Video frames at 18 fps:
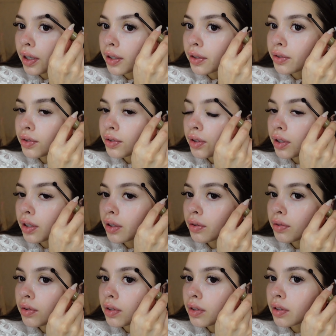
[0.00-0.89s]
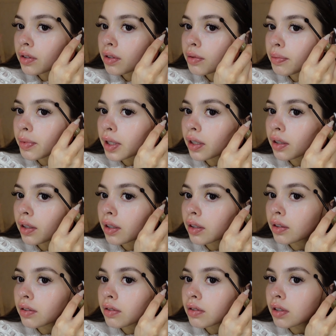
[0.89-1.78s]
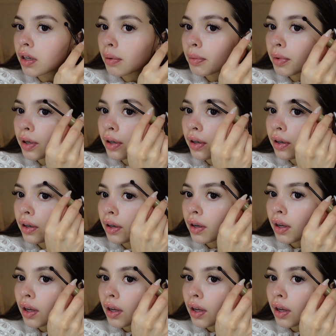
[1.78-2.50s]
I usually use this mainly in the summer